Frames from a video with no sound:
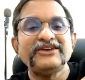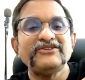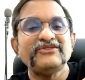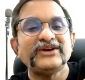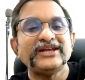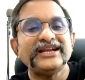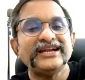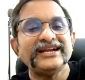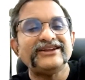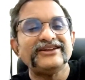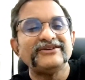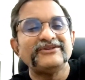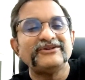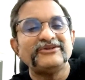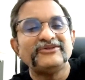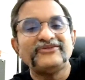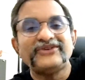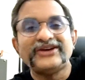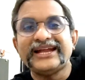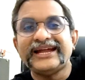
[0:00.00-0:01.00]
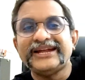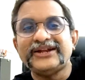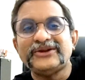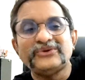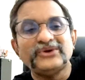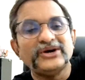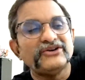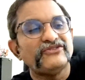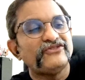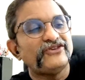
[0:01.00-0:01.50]
when I do
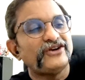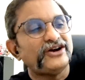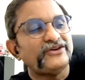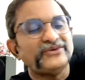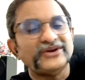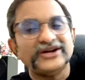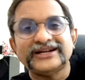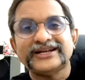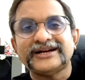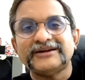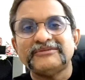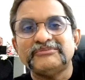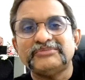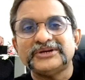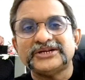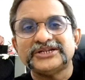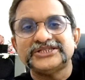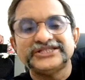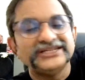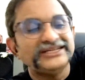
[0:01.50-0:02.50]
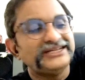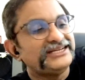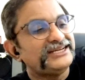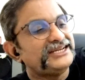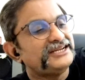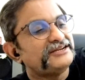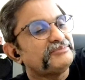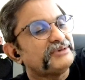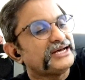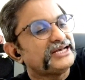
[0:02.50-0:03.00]
a forward compression,
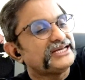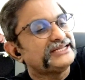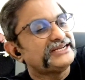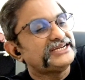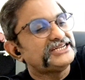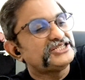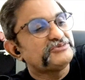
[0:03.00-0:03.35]
it migrates